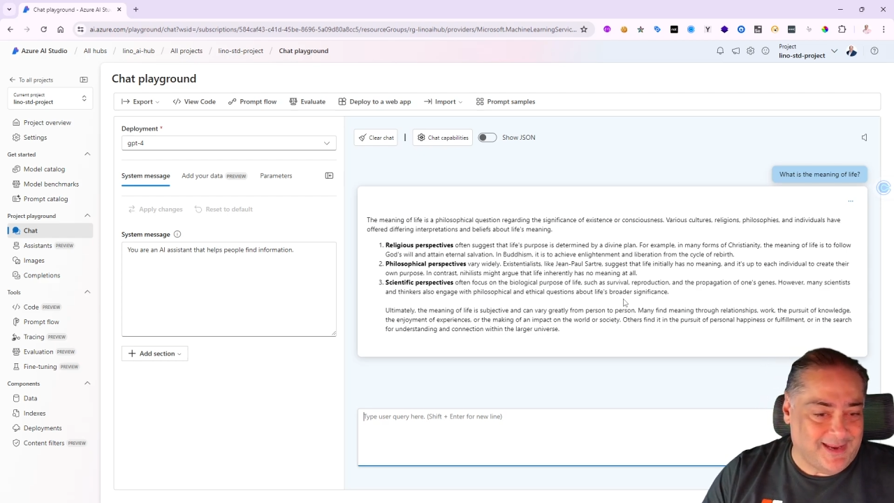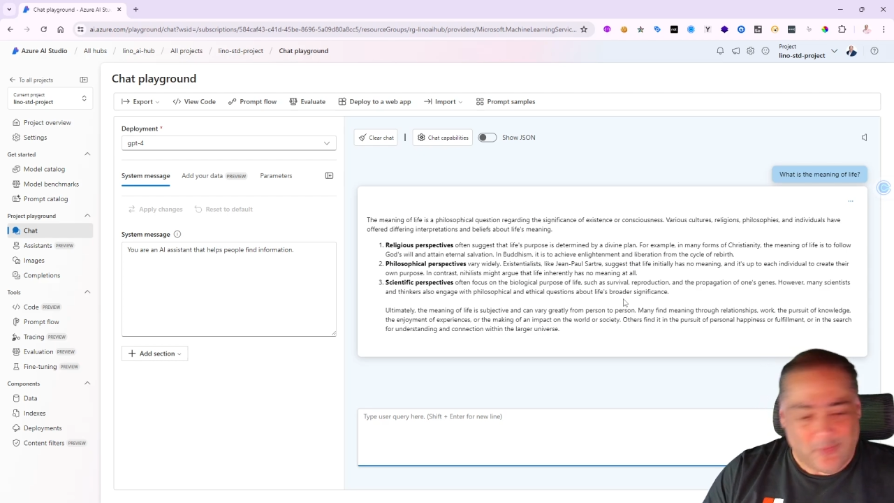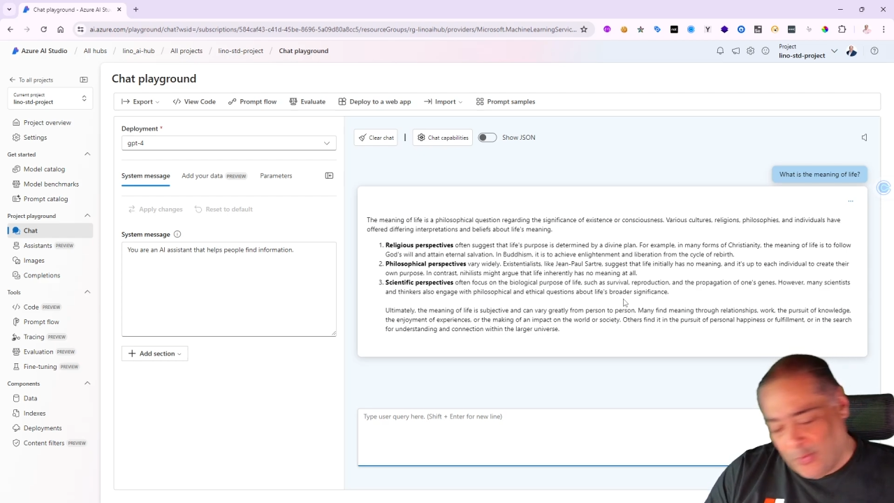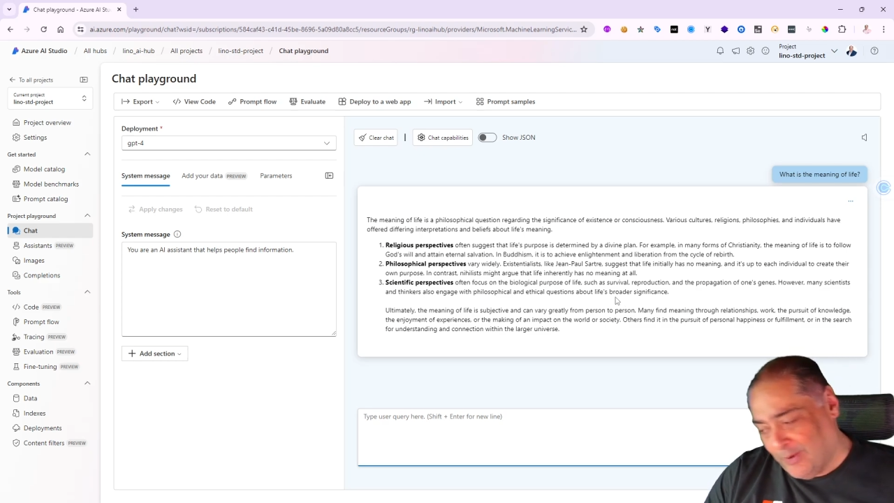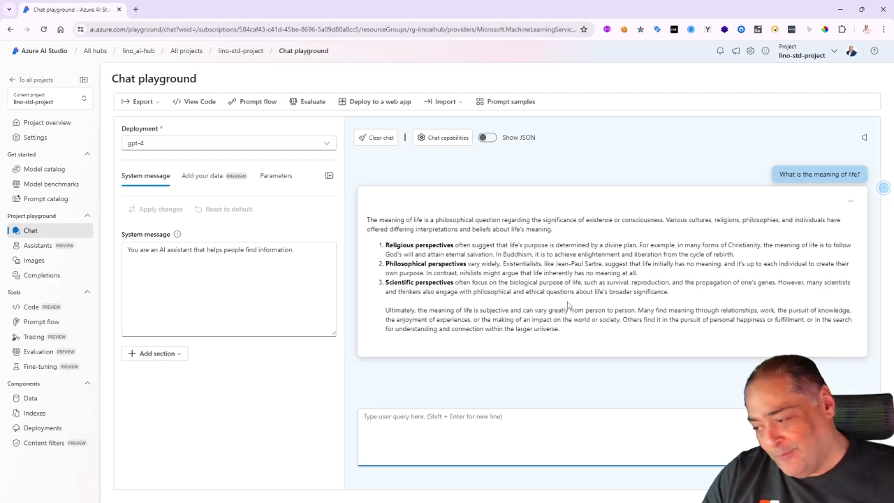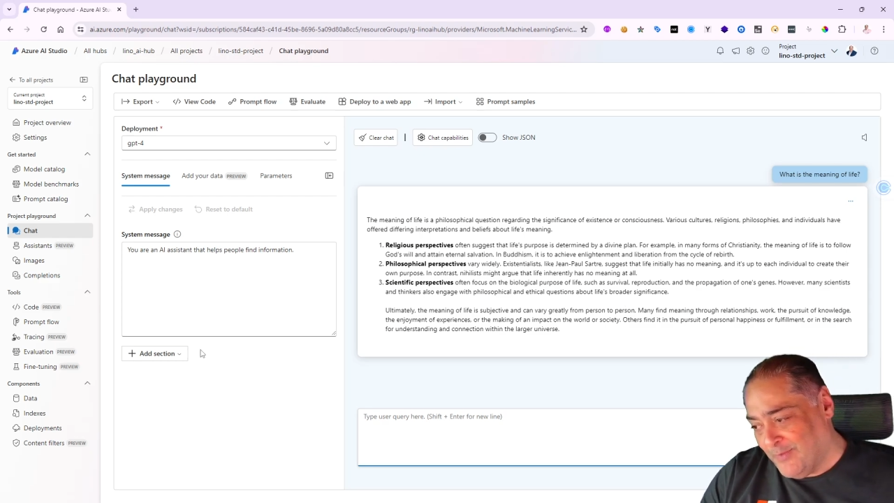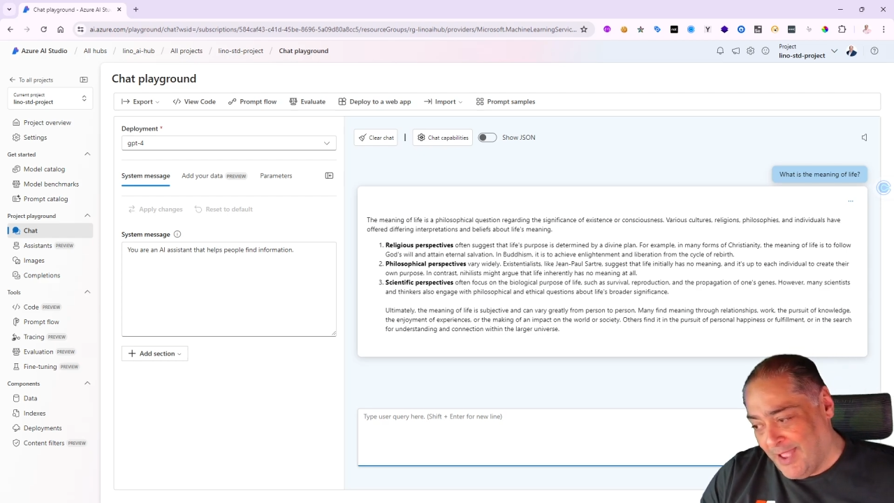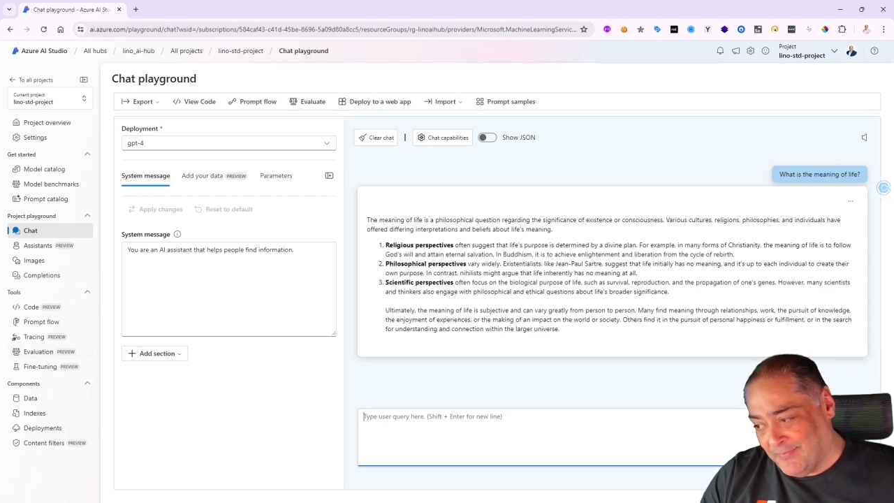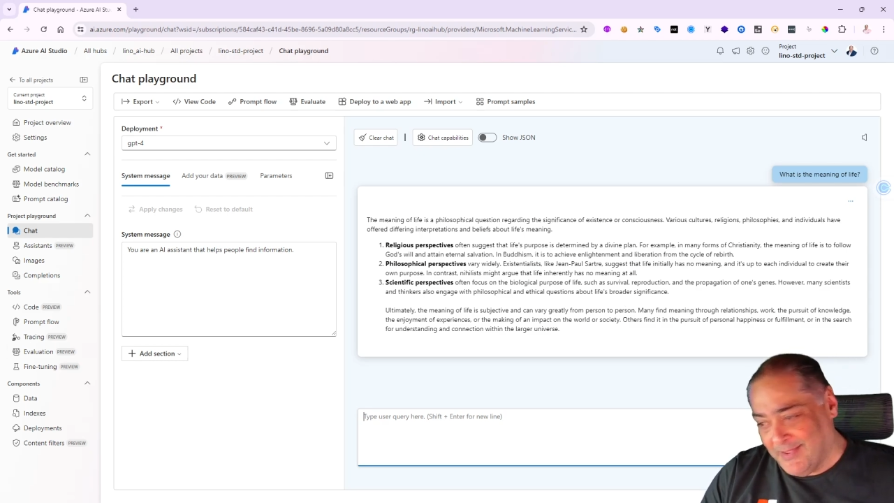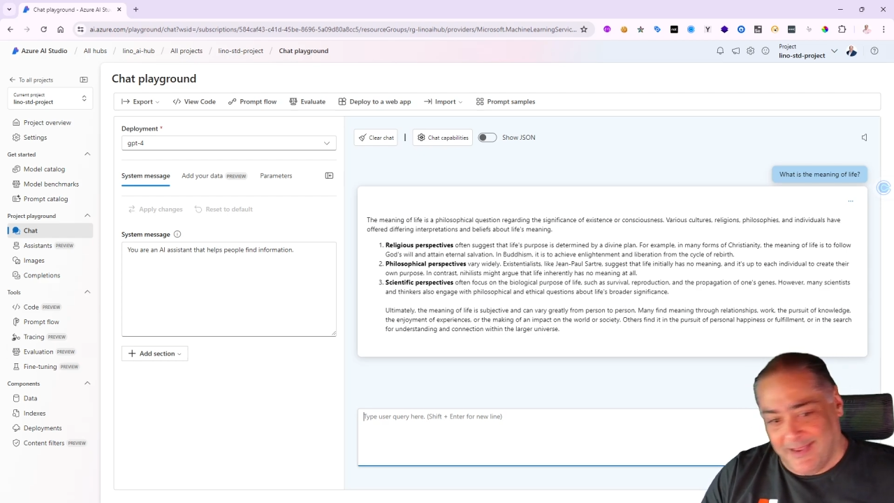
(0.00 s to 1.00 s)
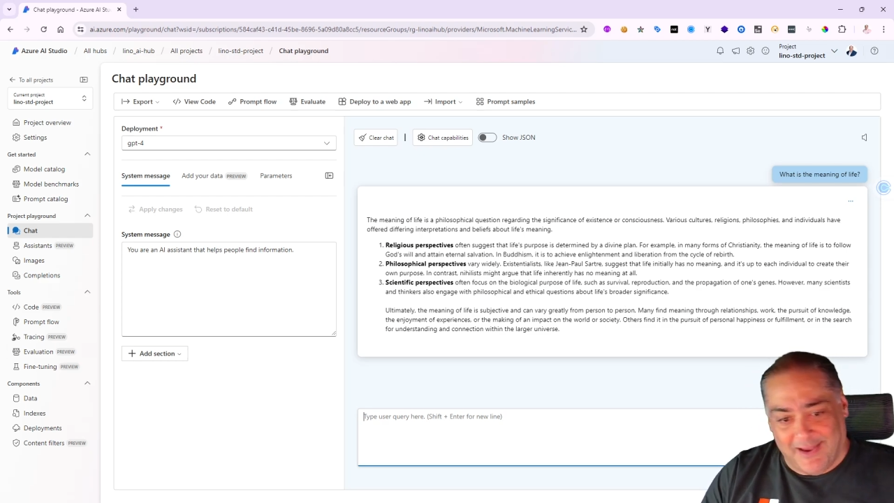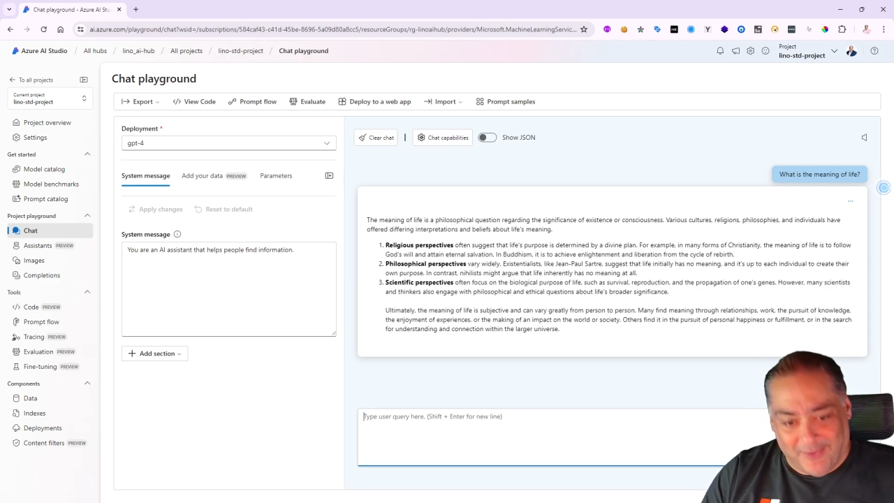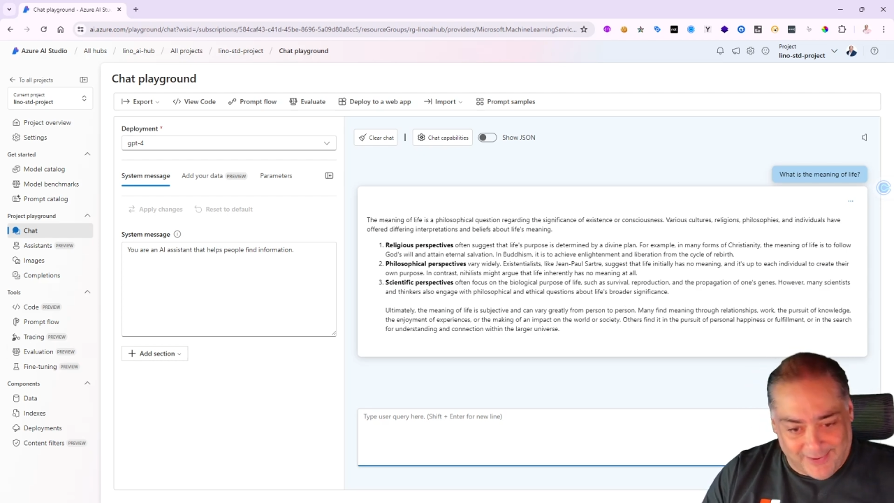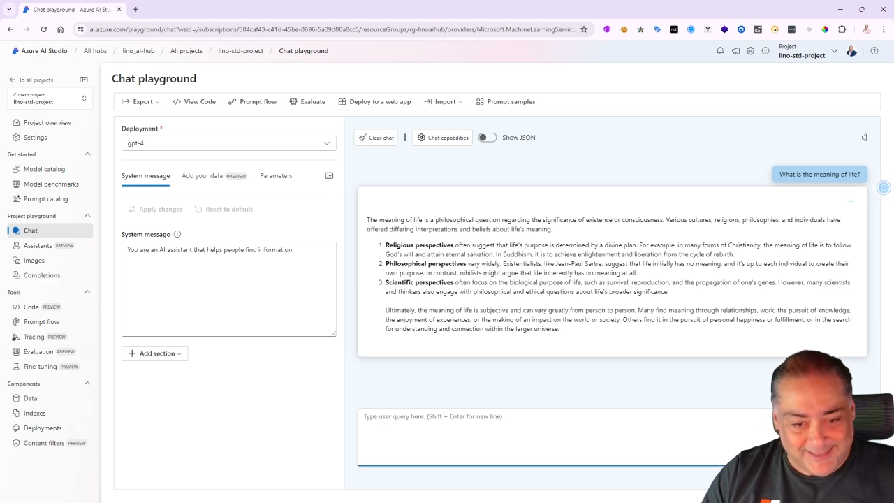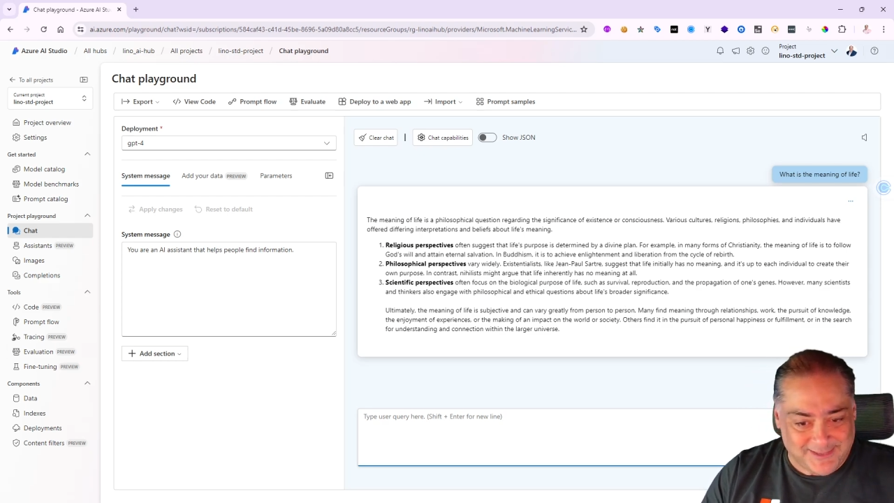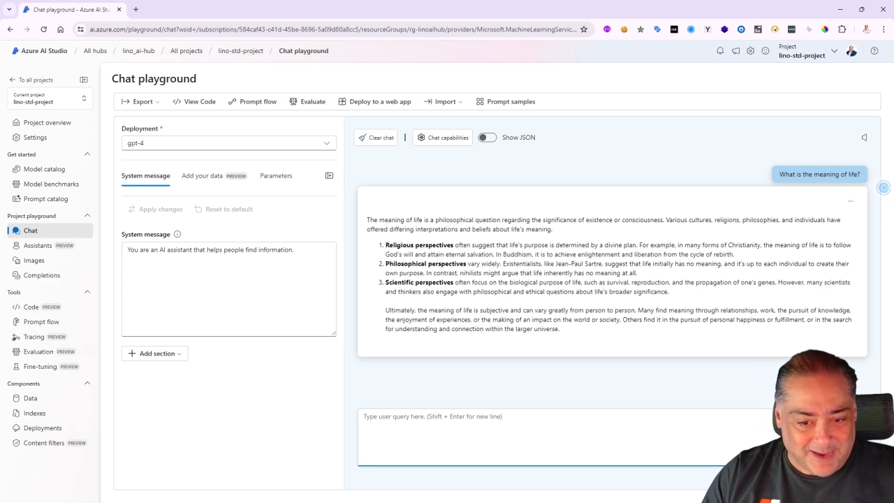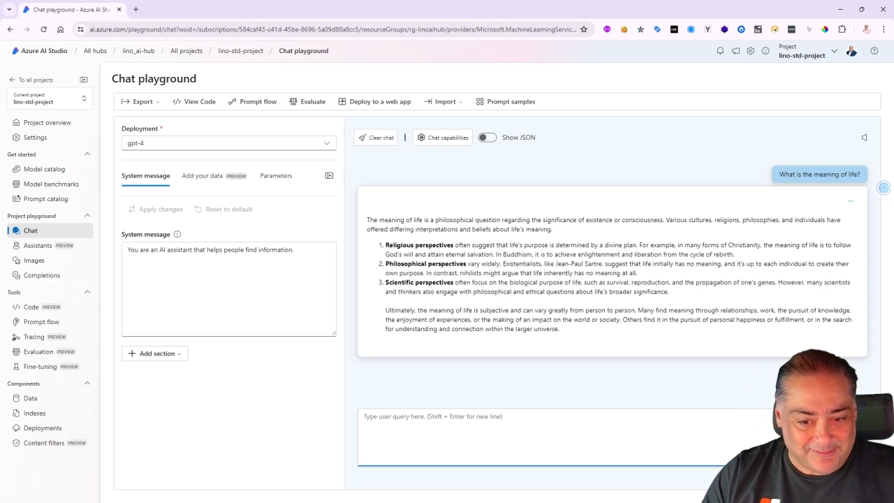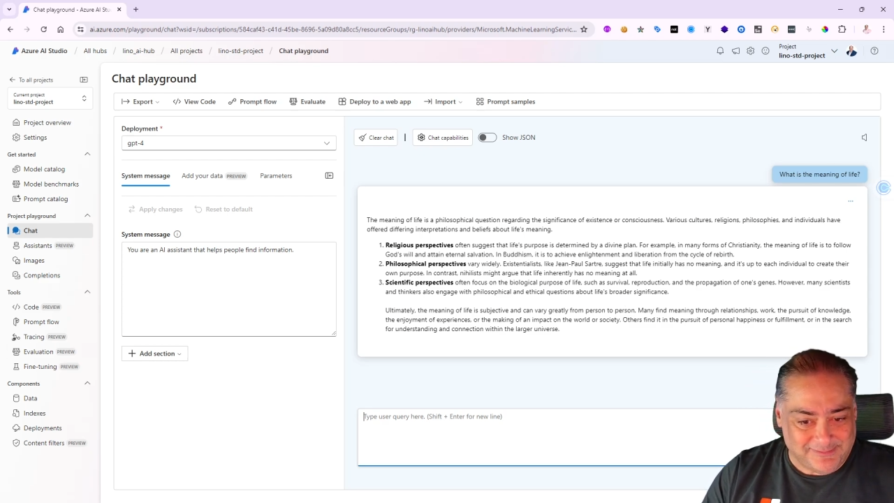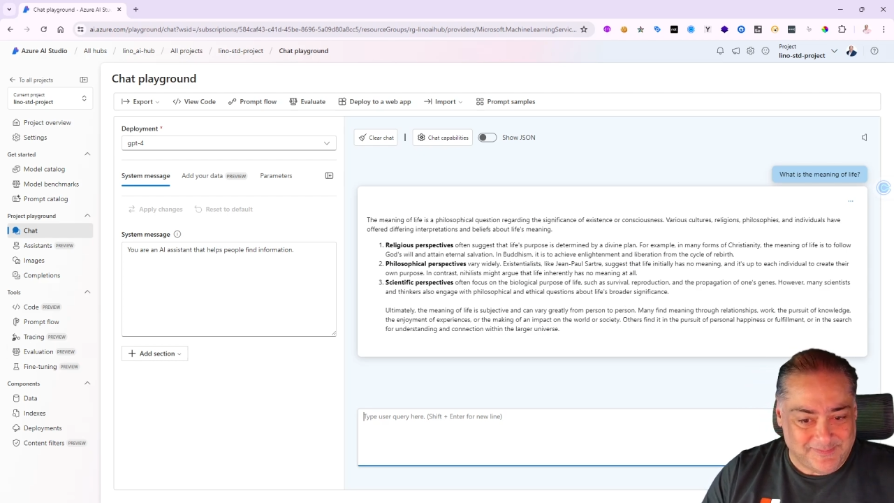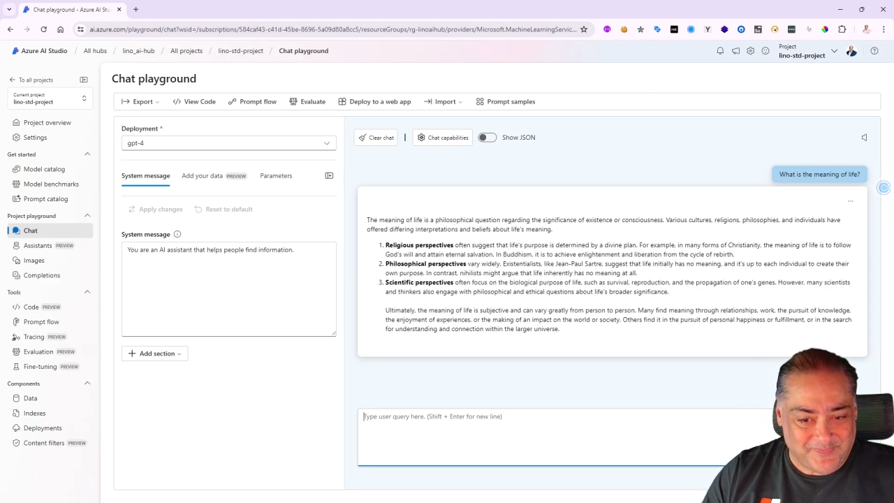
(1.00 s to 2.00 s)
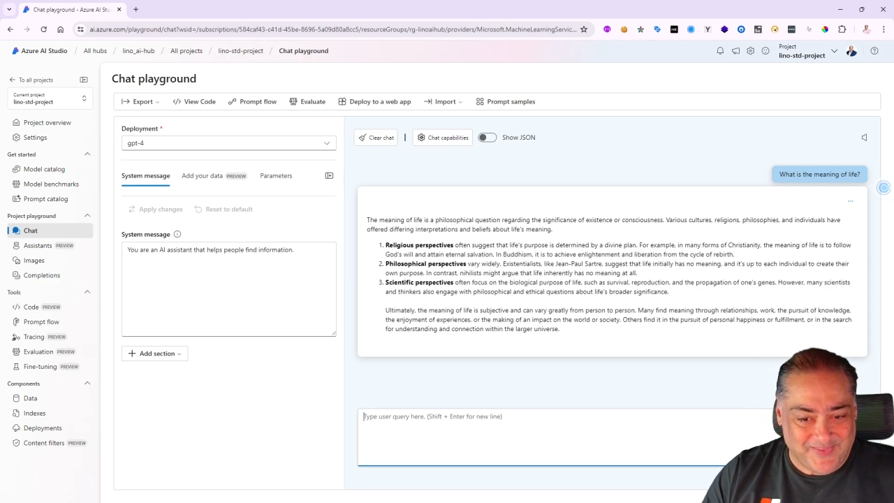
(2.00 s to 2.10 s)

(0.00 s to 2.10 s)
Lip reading: and all of that great stuff.